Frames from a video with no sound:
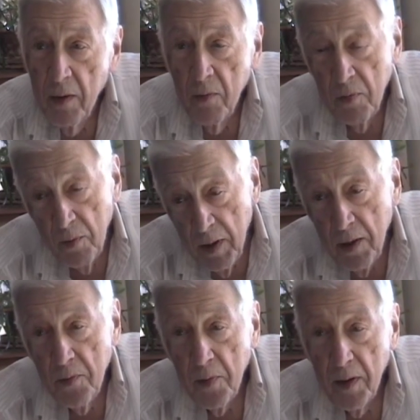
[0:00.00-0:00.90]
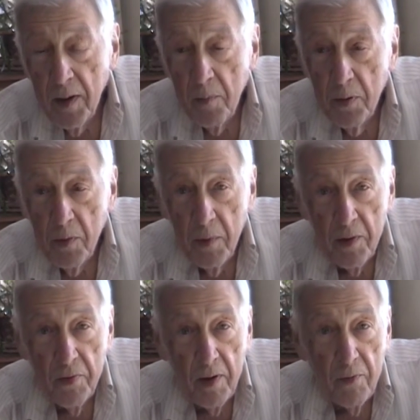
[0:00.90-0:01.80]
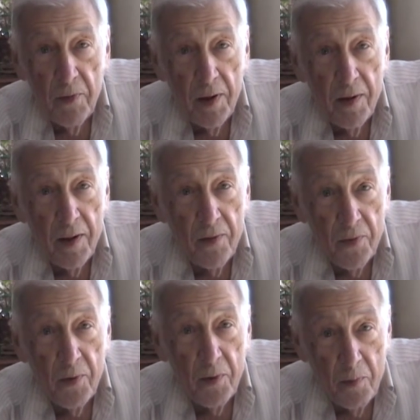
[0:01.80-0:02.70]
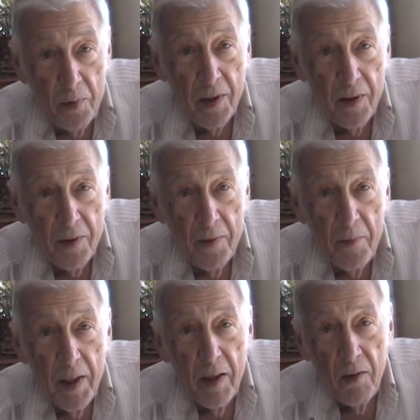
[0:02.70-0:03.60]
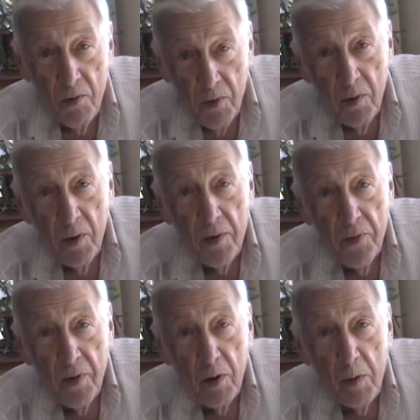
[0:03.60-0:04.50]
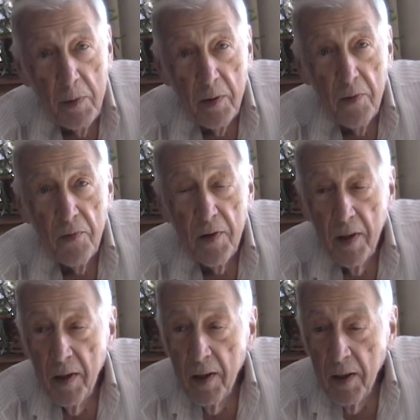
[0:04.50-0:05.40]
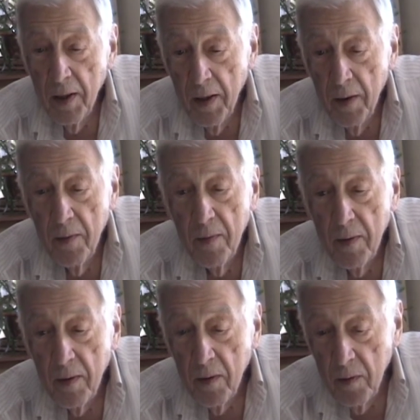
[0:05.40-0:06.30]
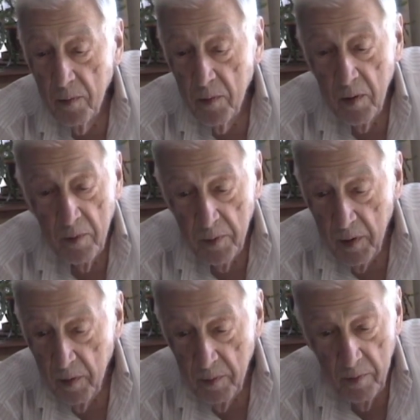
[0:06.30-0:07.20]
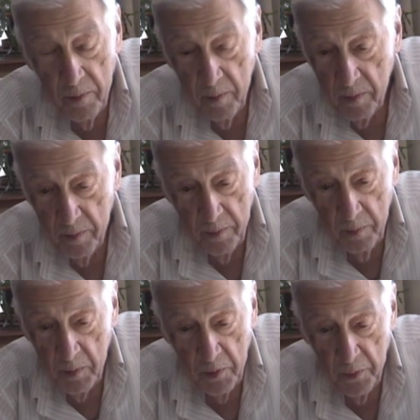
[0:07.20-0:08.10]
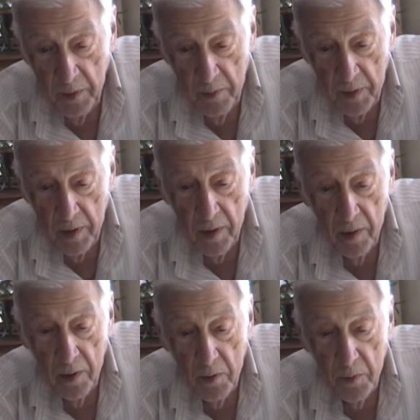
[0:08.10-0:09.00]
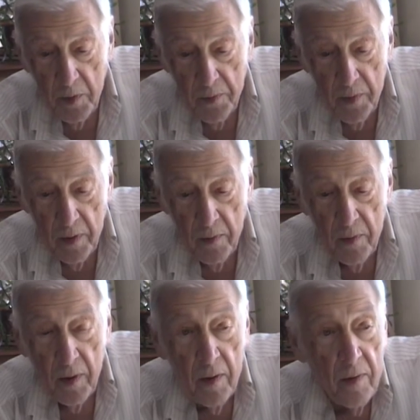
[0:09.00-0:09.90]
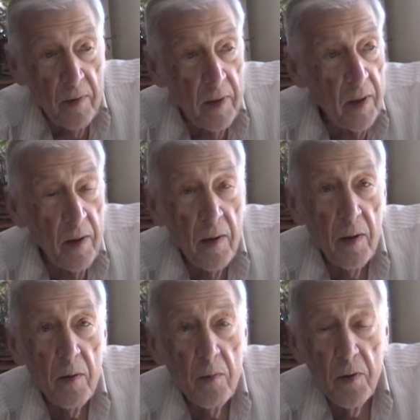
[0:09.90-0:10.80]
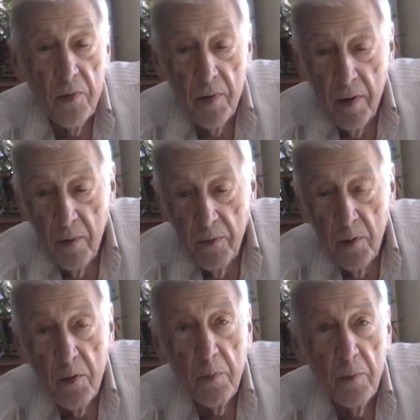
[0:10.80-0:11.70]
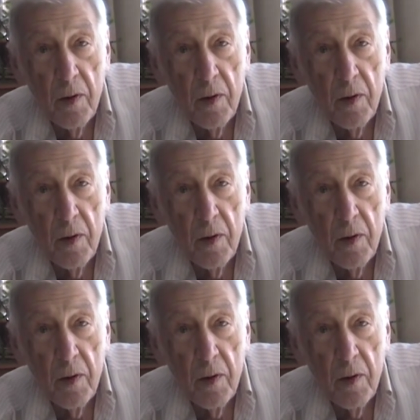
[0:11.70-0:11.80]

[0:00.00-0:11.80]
So naturally, I put myself in as a horn player and Joe as the oboist. And one of our most favorite colleagues was the John Diani, who was the first